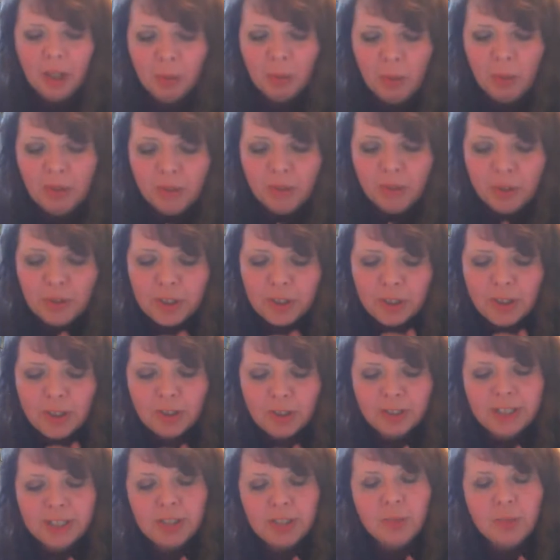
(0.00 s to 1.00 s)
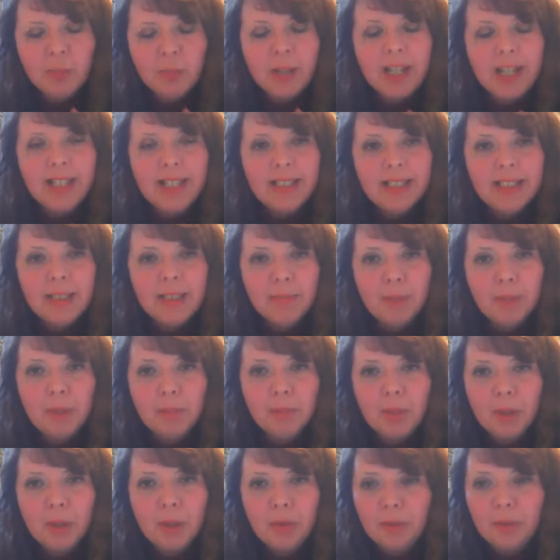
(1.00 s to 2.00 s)
we've also looked at ways to
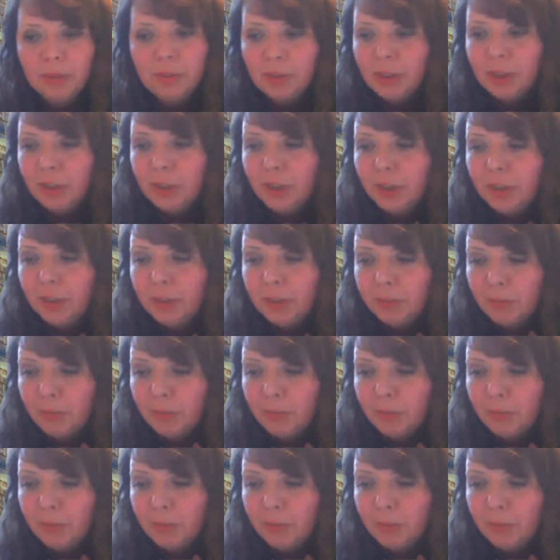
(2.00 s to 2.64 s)
promote student